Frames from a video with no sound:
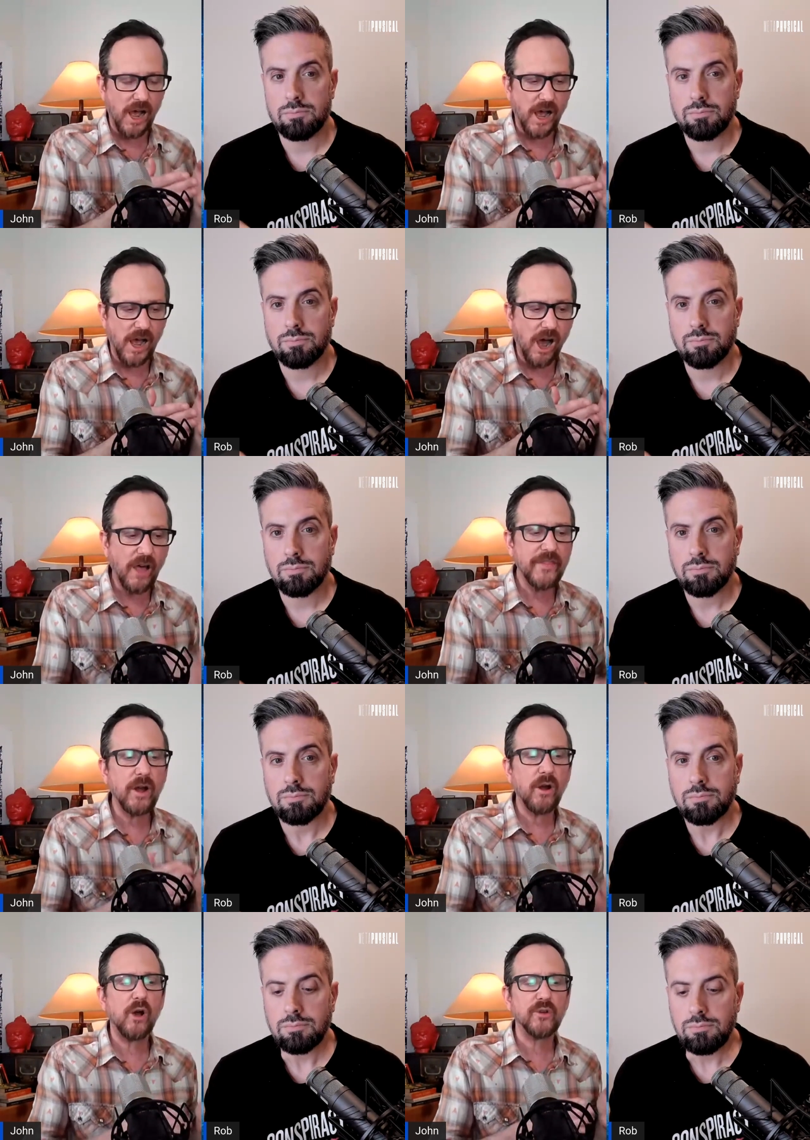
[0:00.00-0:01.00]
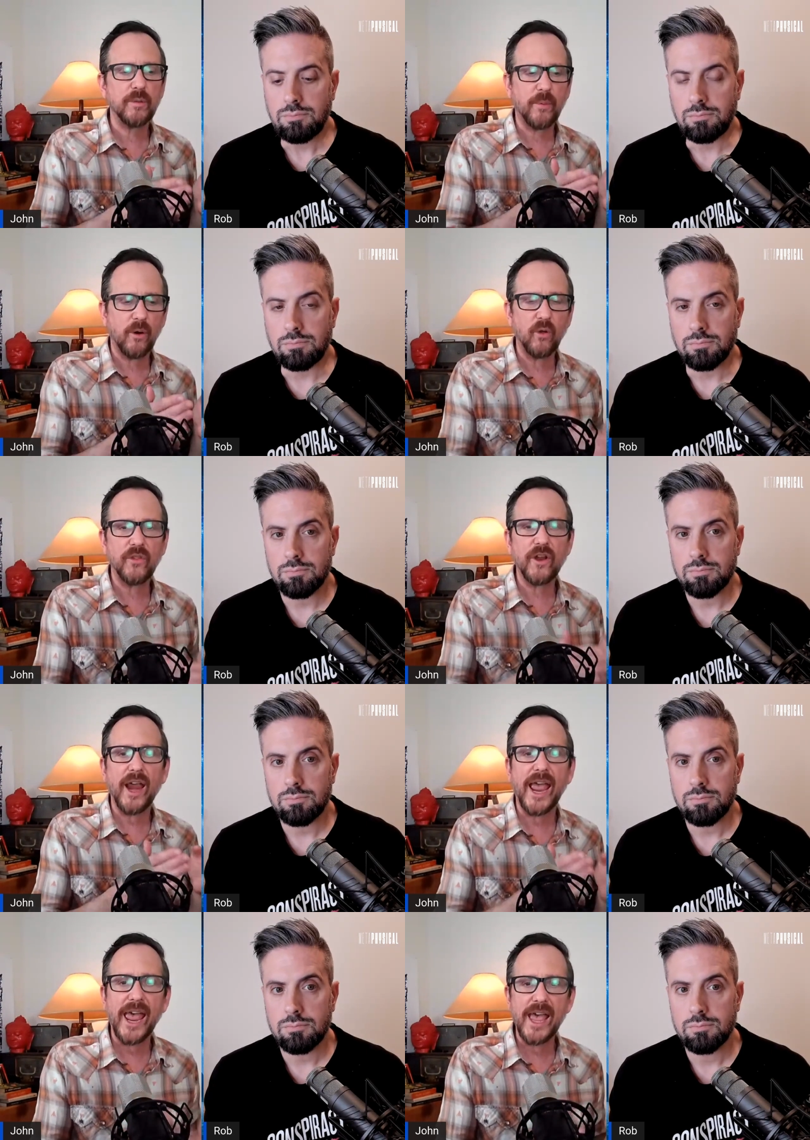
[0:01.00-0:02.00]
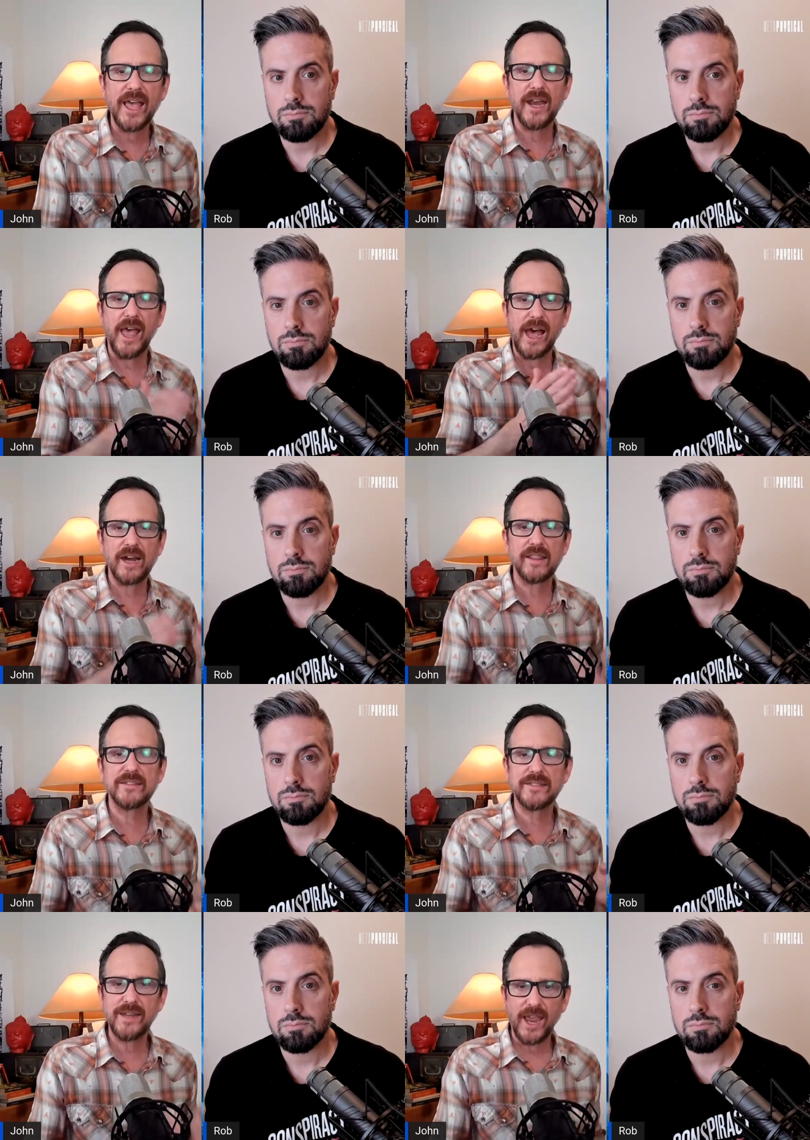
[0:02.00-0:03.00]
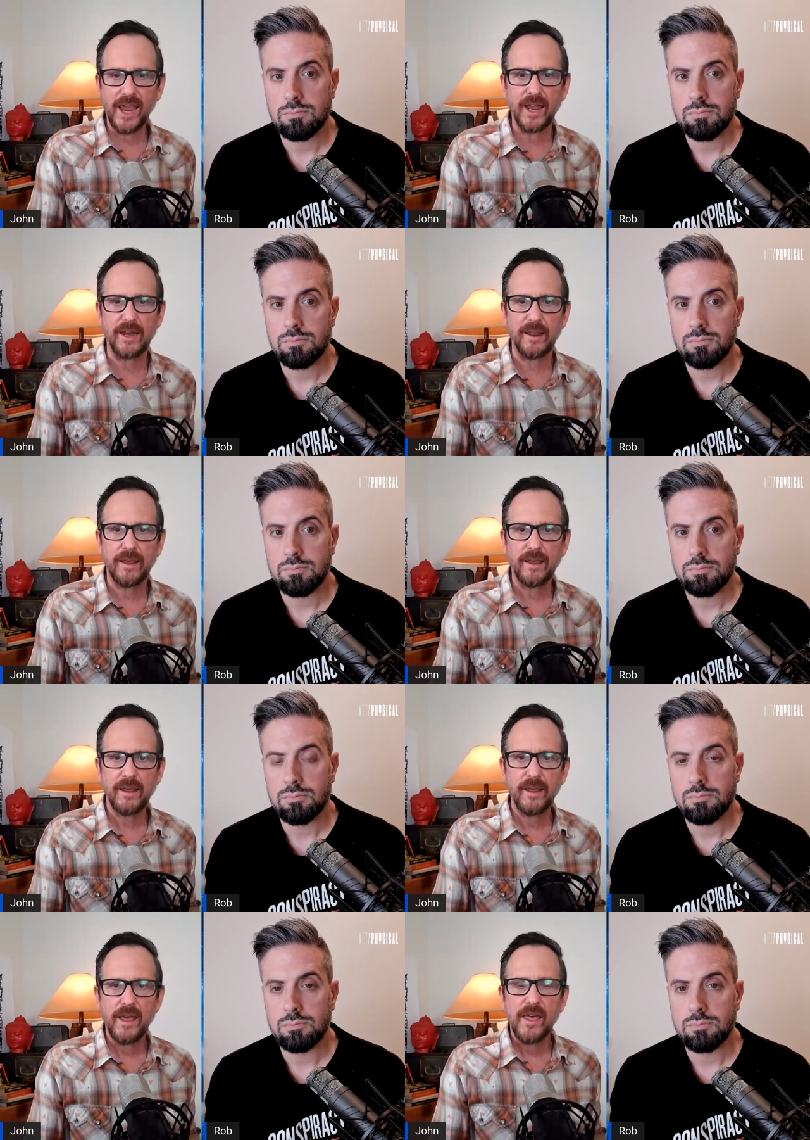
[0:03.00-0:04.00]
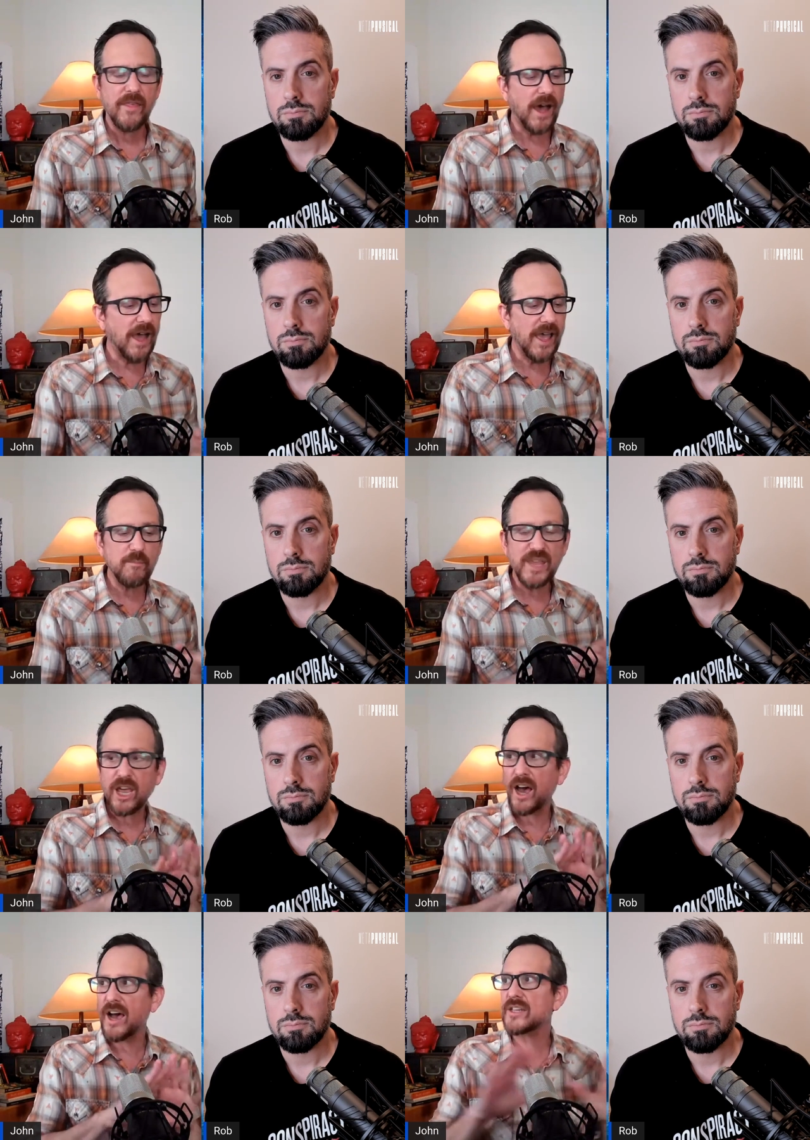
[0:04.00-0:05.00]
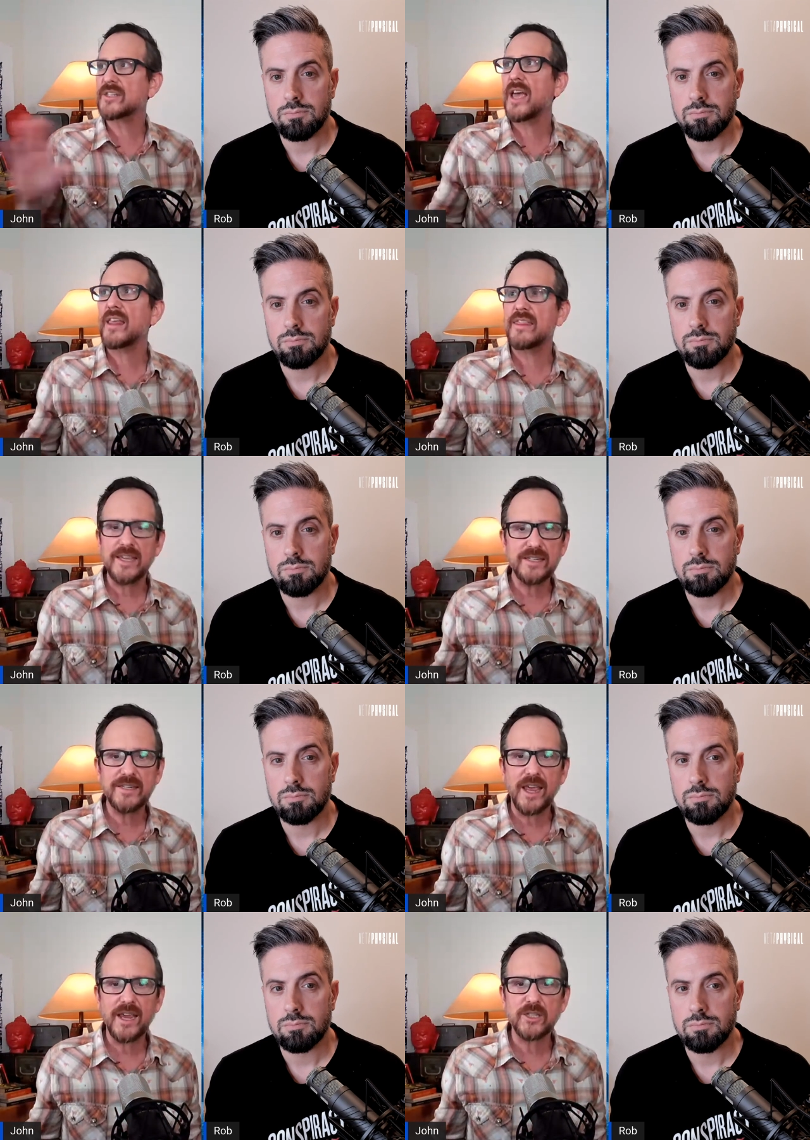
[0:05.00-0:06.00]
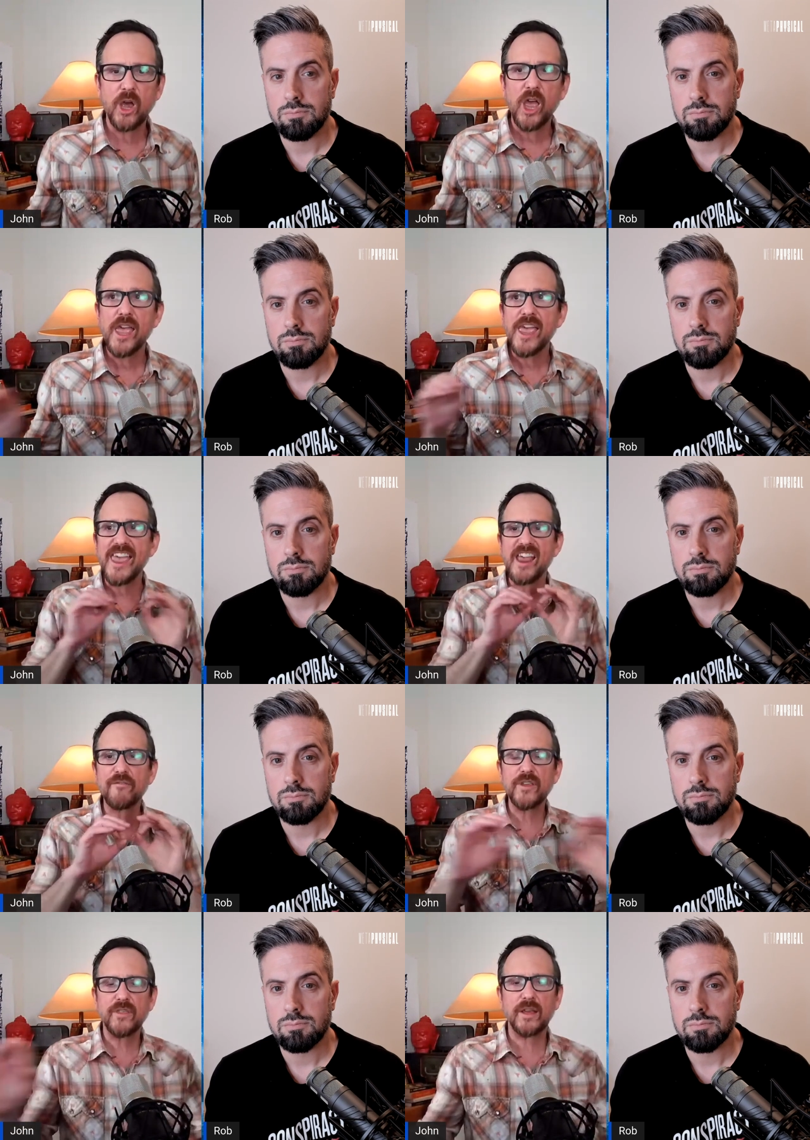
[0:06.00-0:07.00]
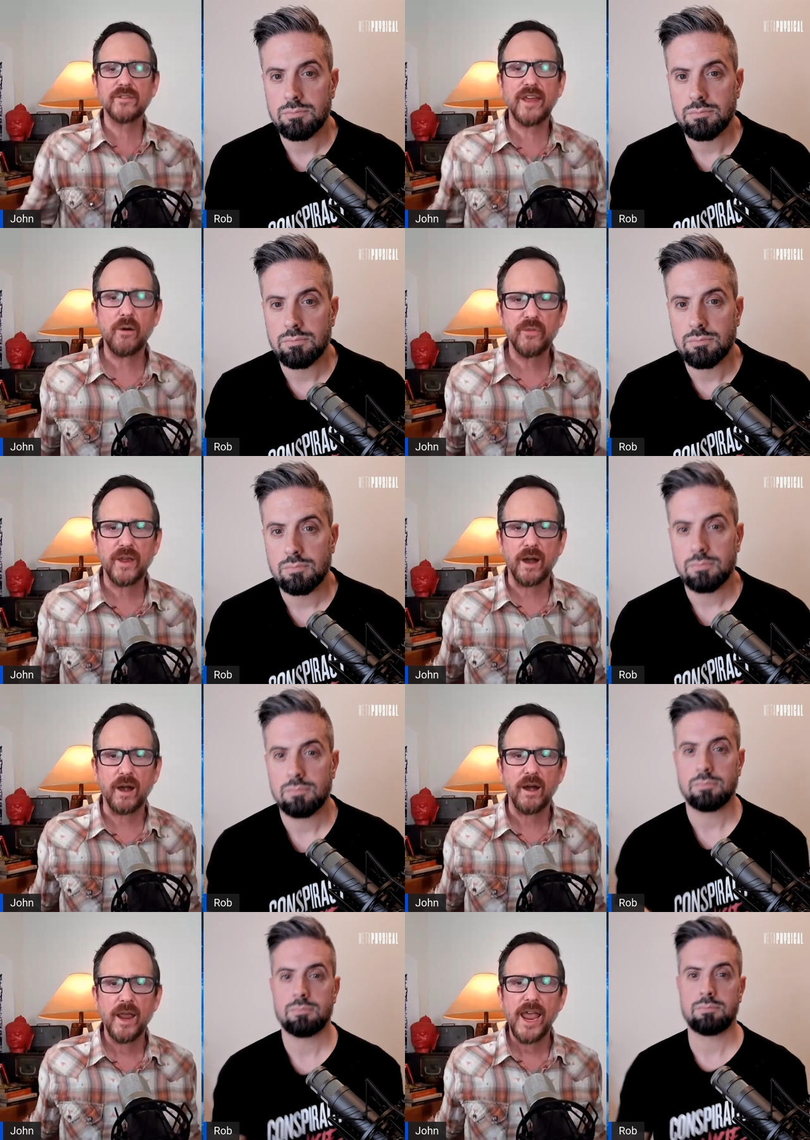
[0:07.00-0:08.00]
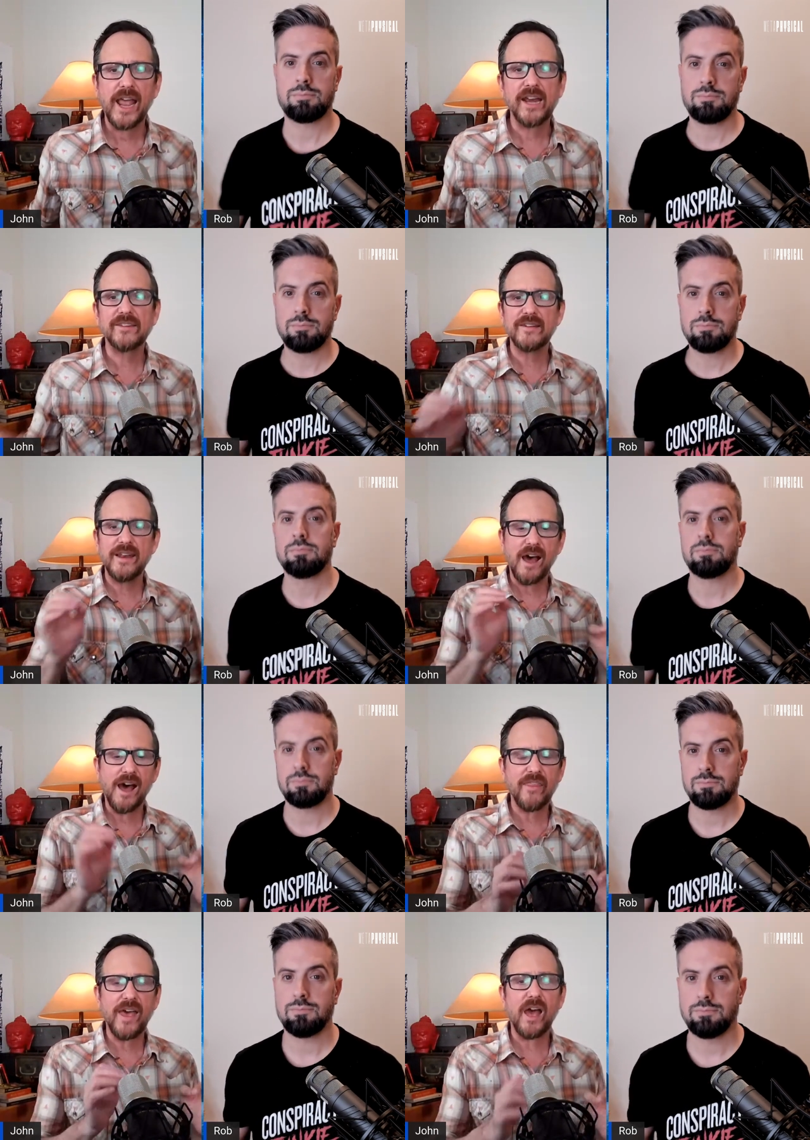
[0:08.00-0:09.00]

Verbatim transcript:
Speaker 1: on their own to pull their head out of the sand, because these days everything's out there, and it's not that